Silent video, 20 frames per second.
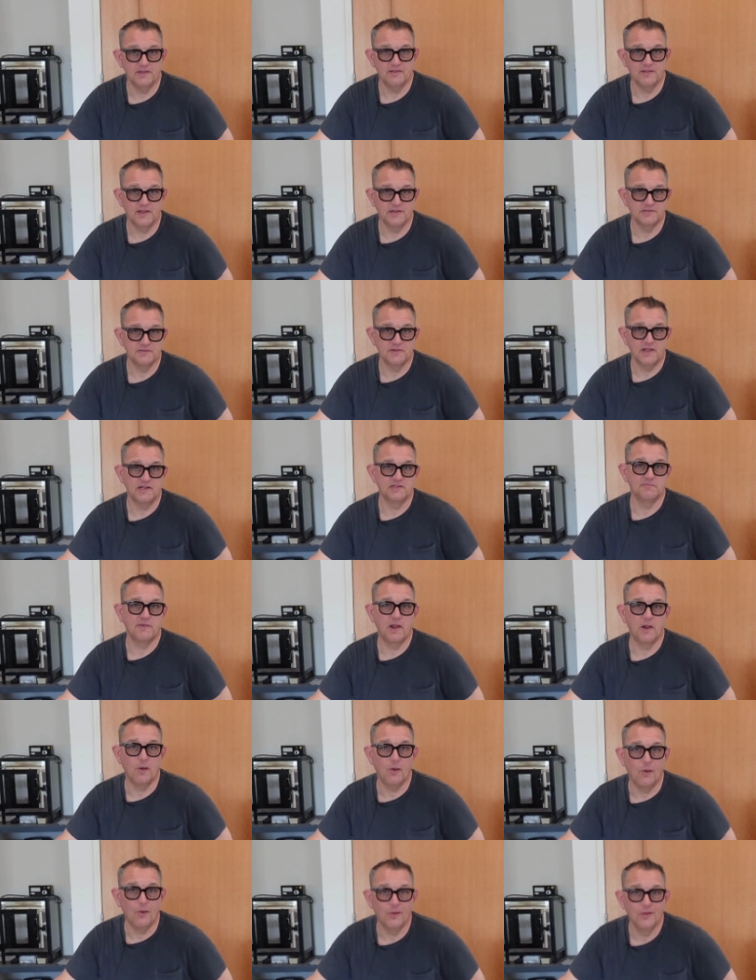That's, that's my goal.
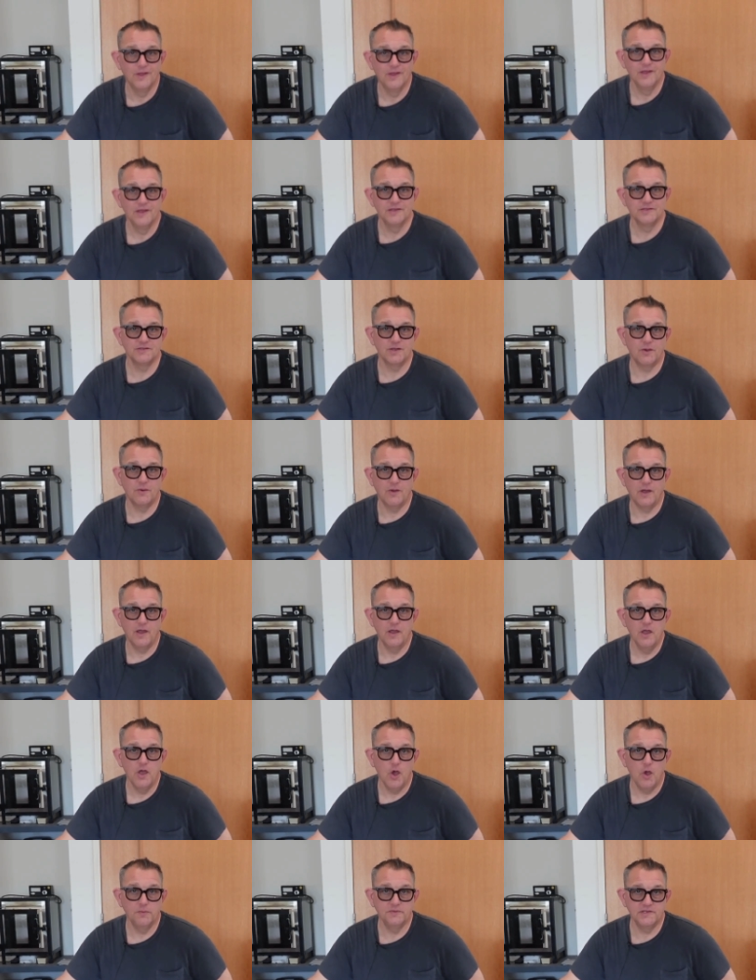So
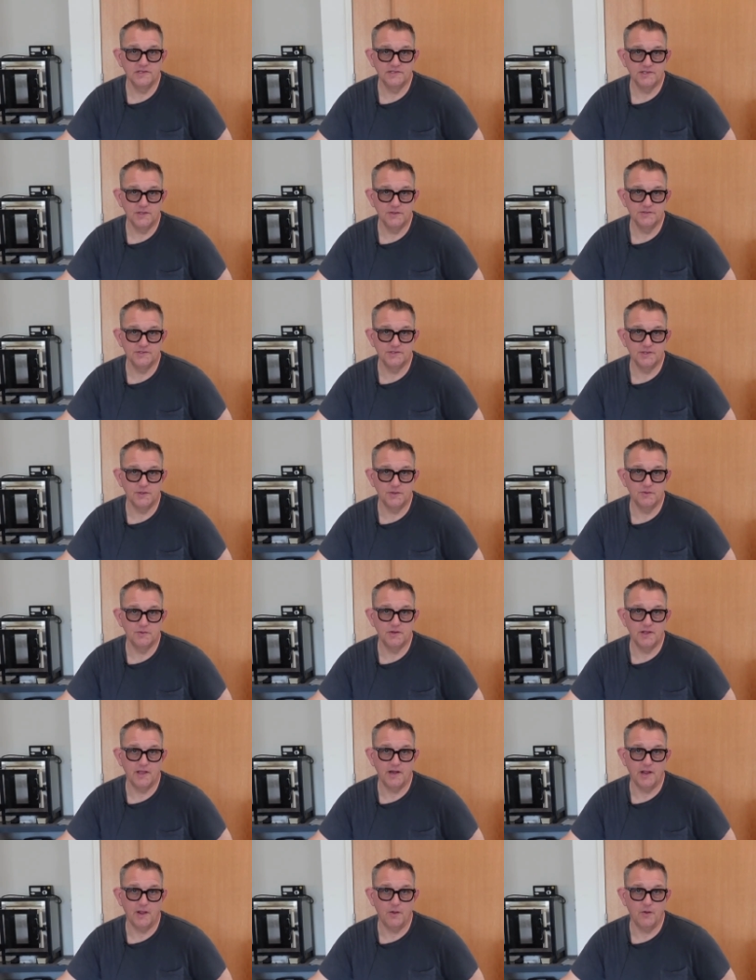hope to see you soon, and I
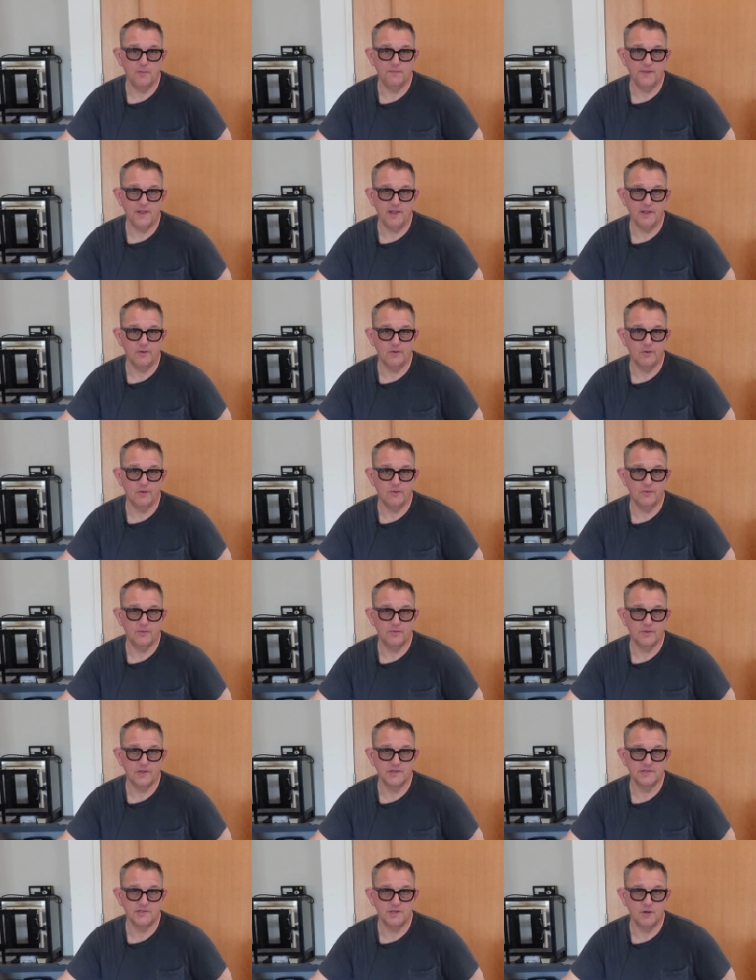hope that you'll
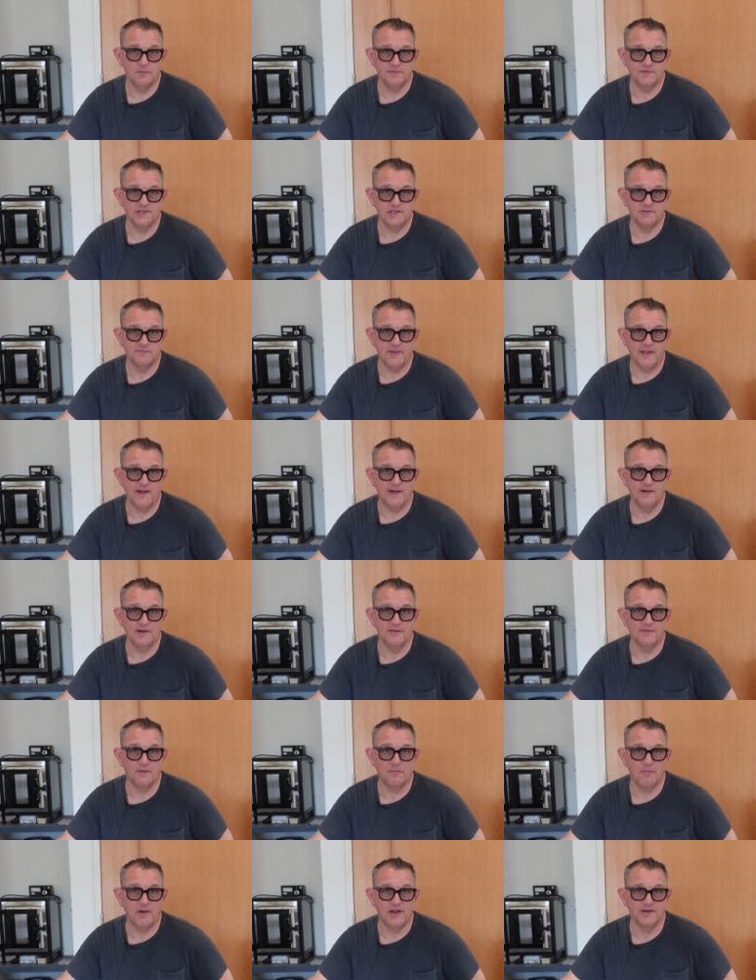consider participating in the
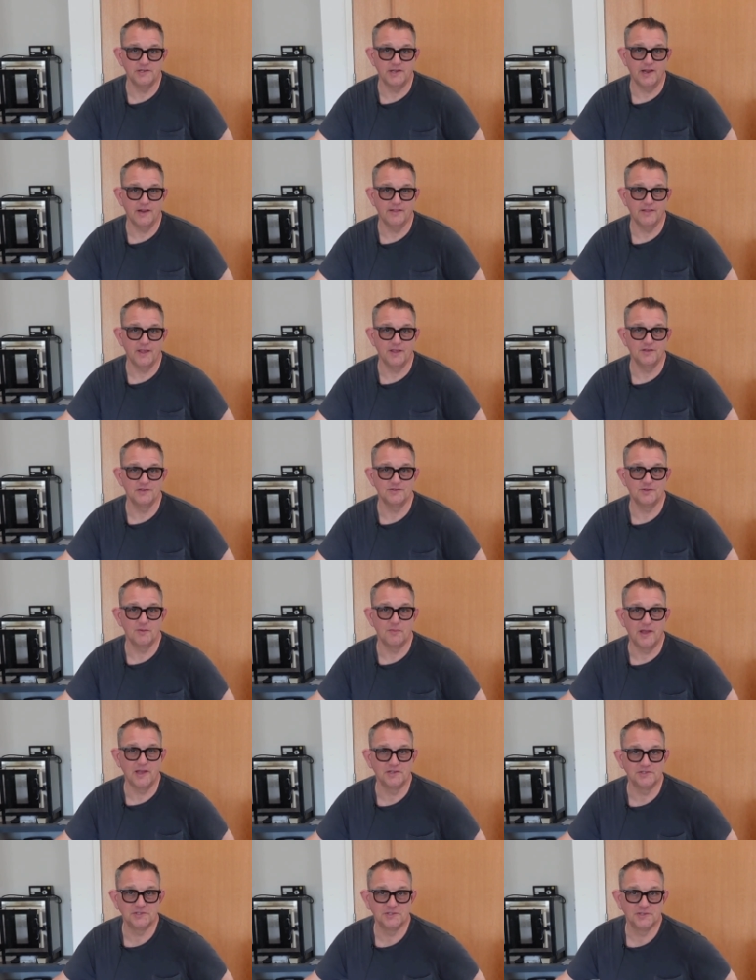project. Thank you so
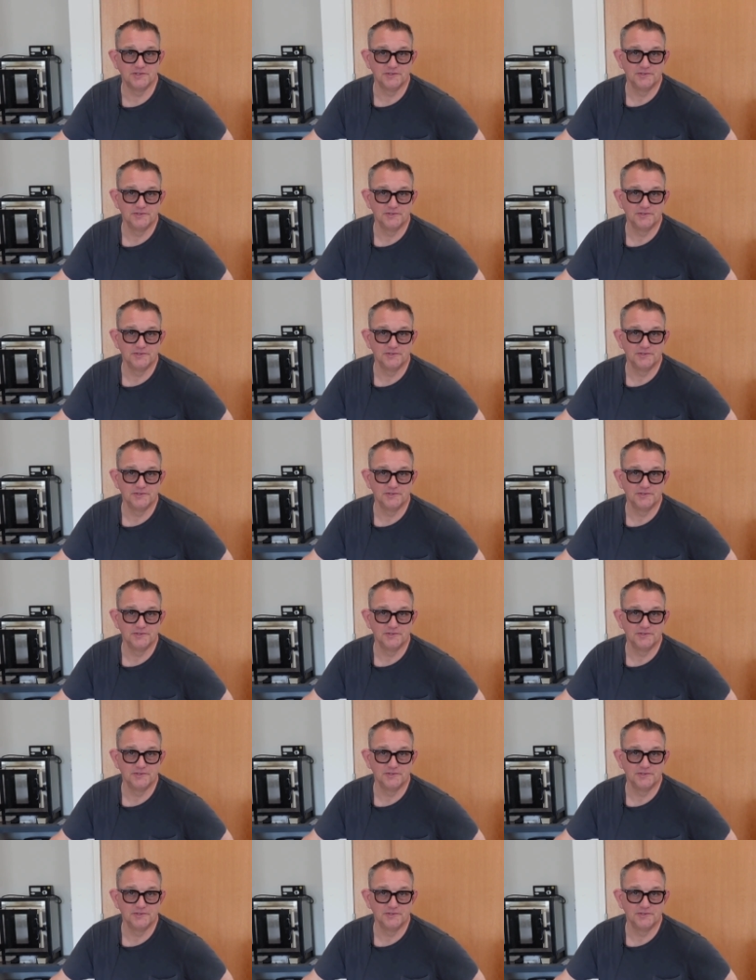much.